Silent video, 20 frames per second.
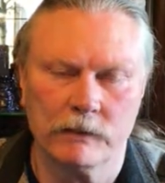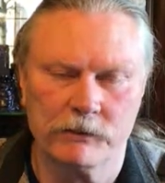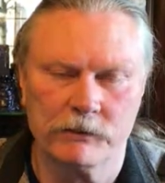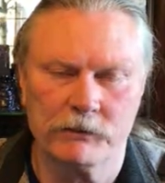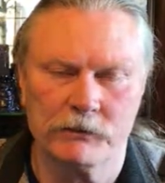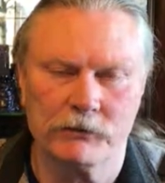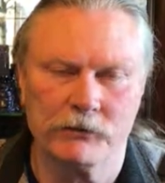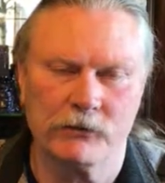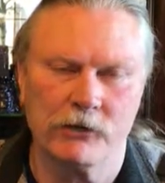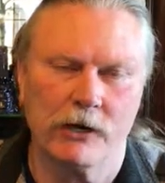
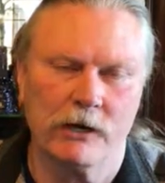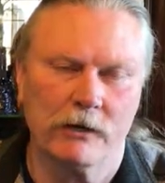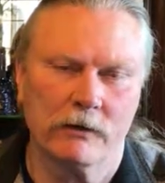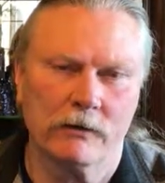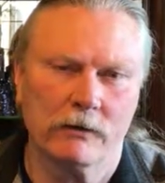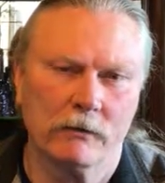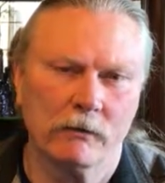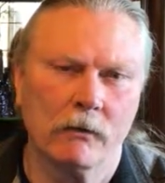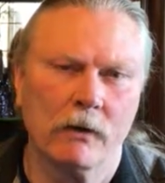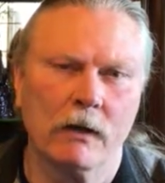This is
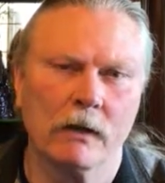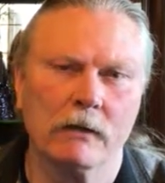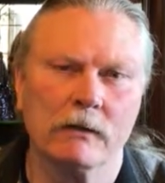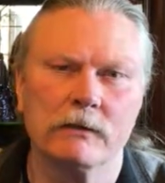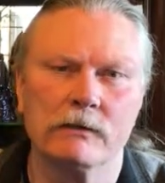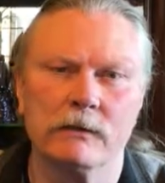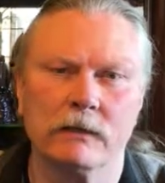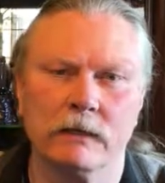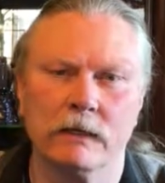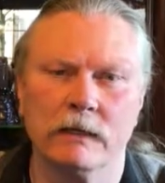Jonathan
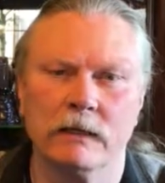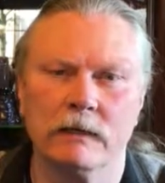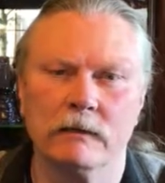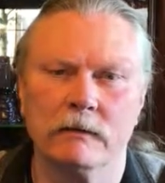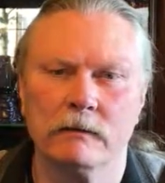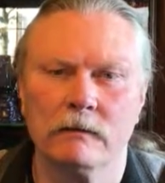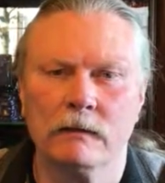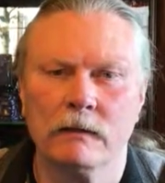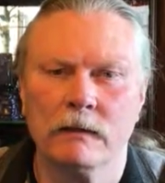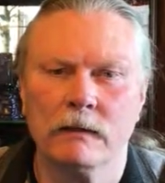Wallace
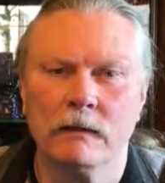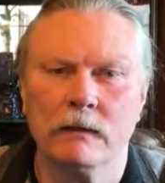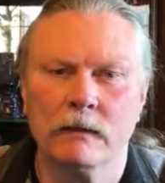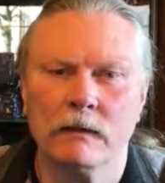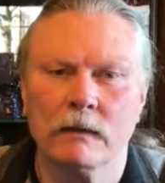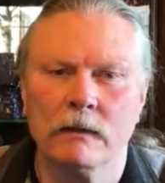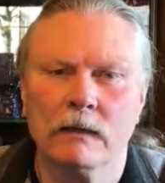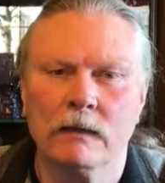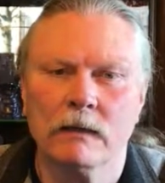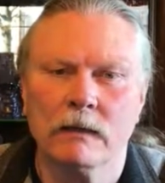again.
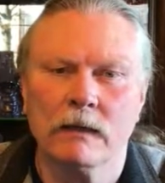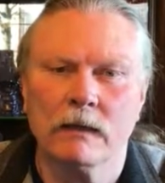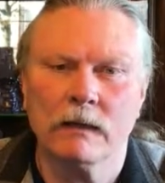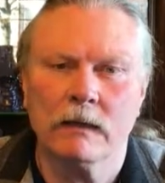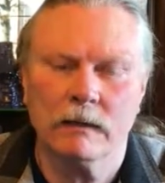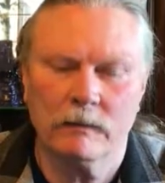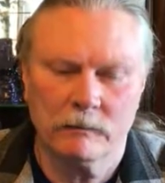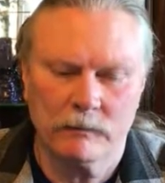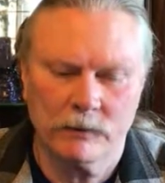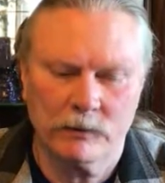
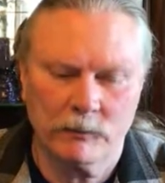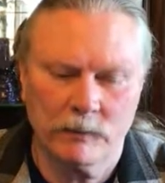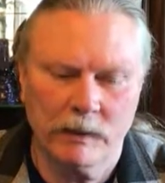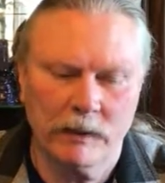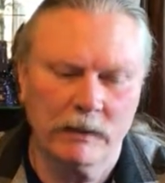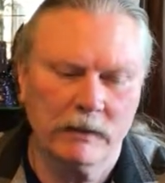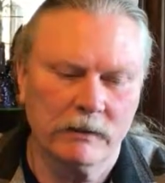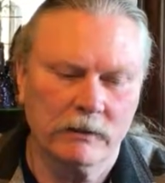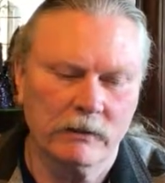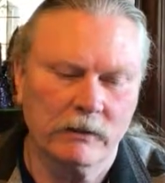I'm
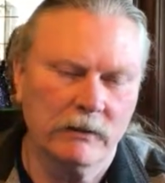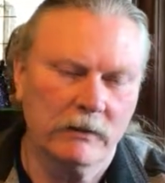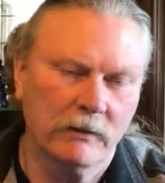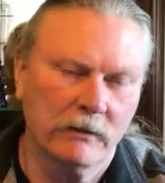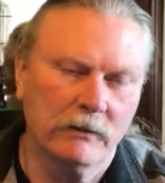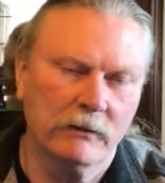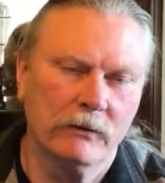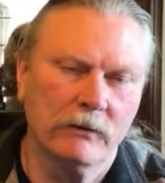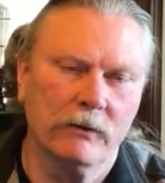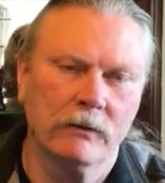speaking to
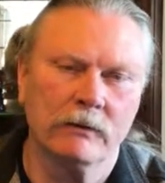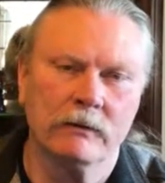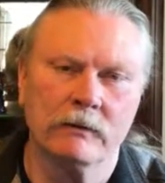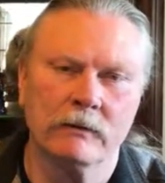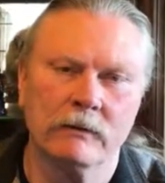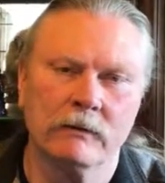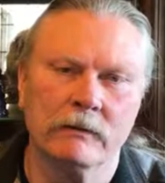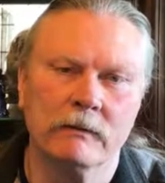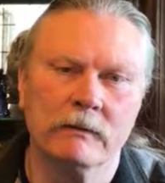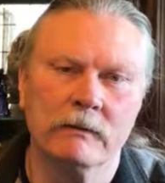you
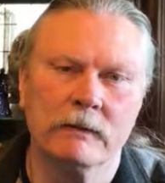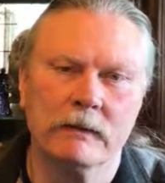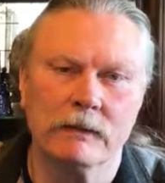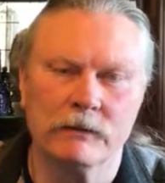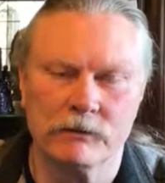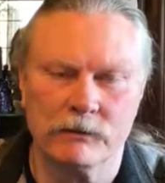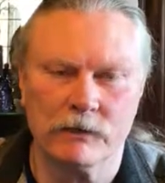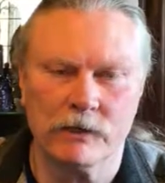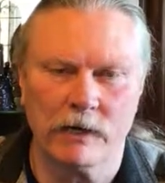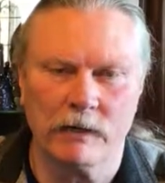on
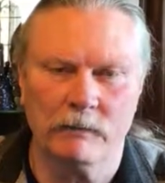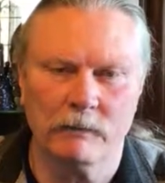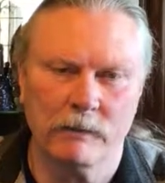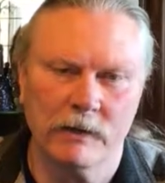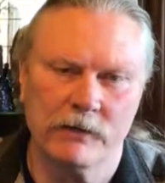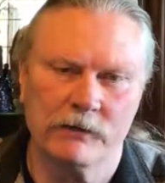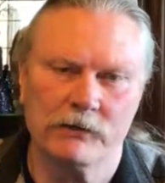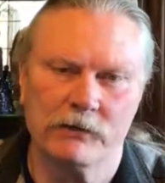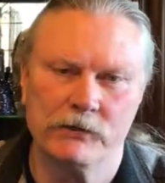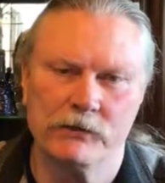the same
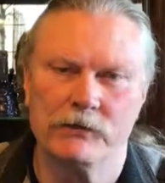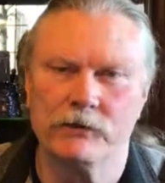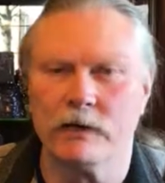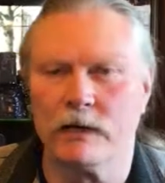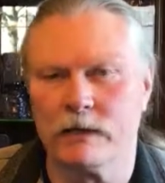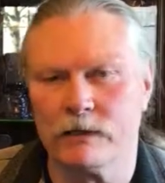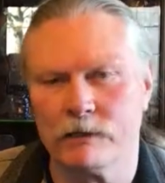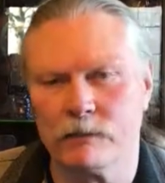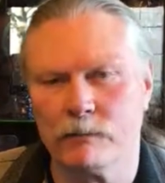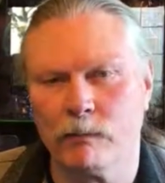message
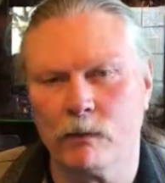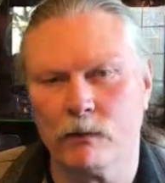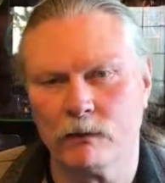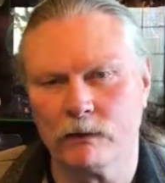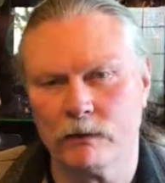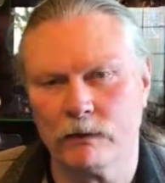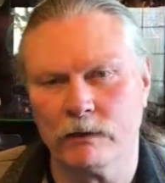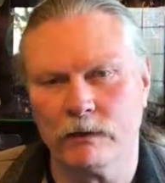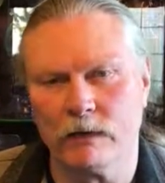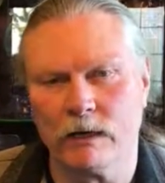that I
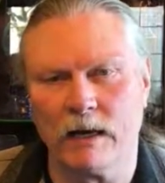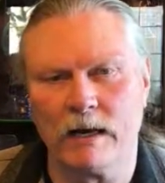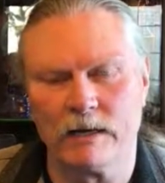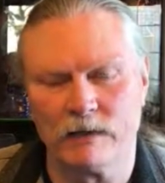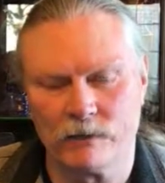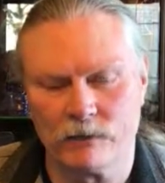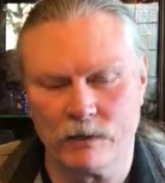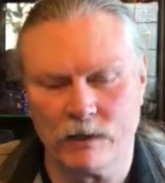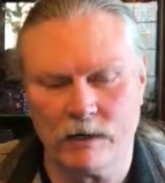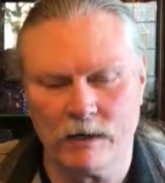spoke to you
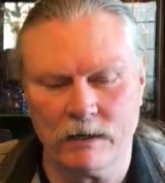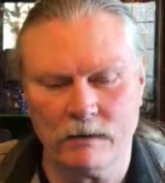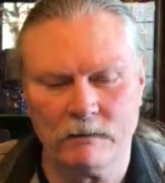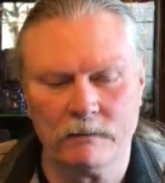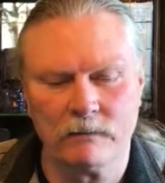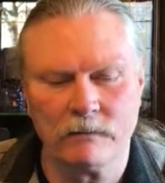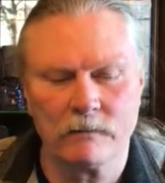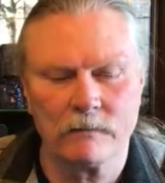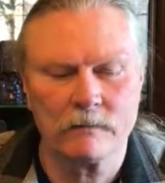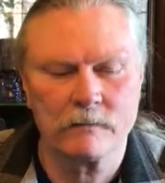last
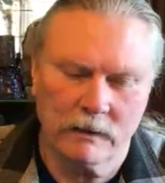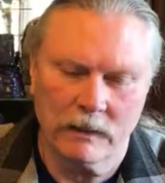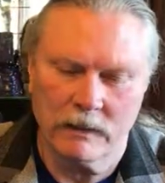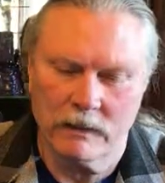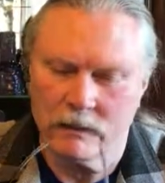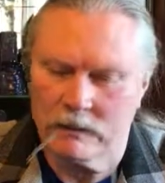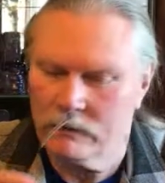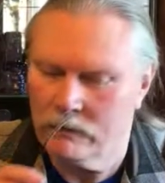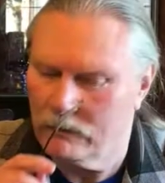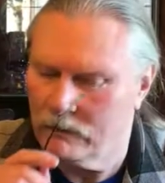time,
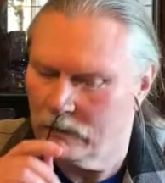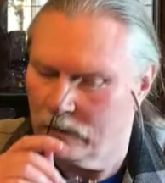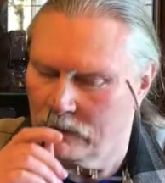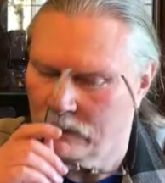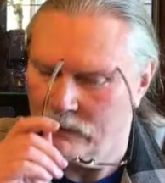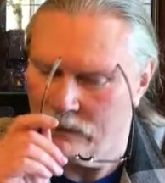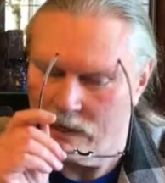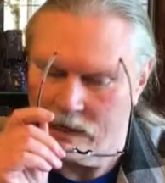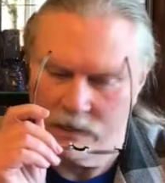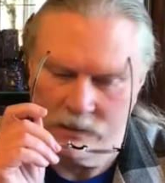that
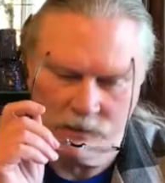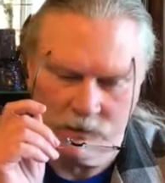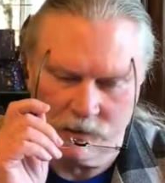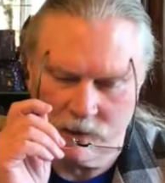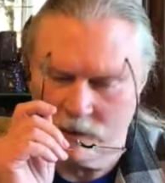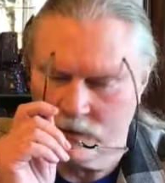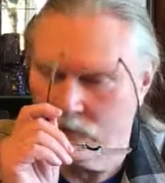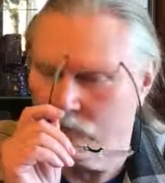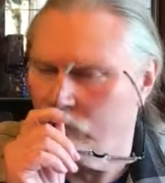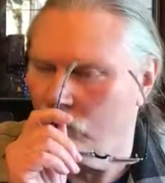in
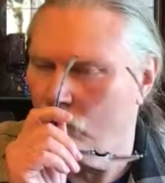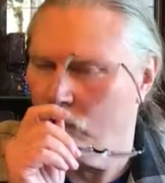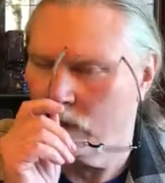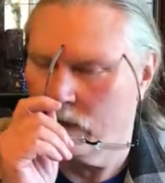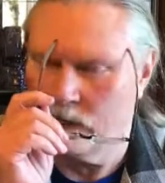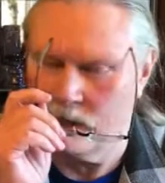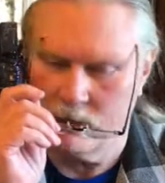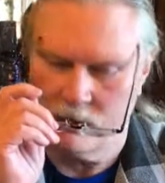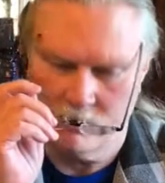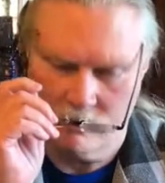Isaiah
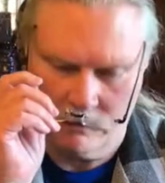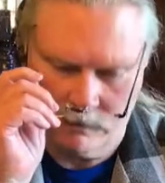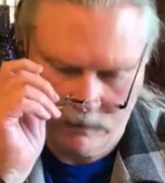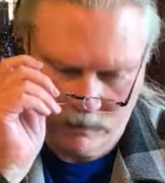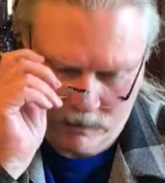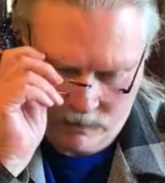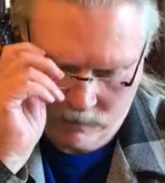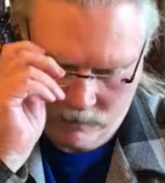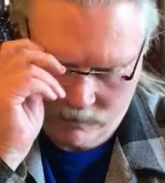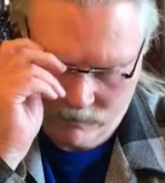
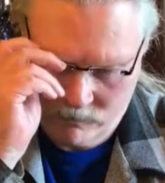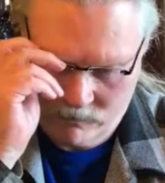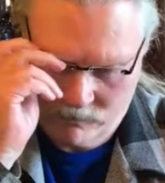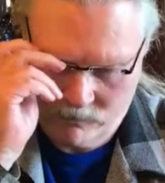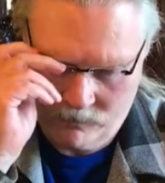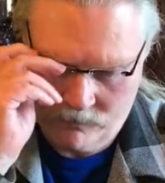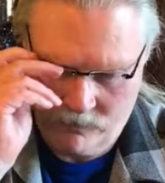48:10,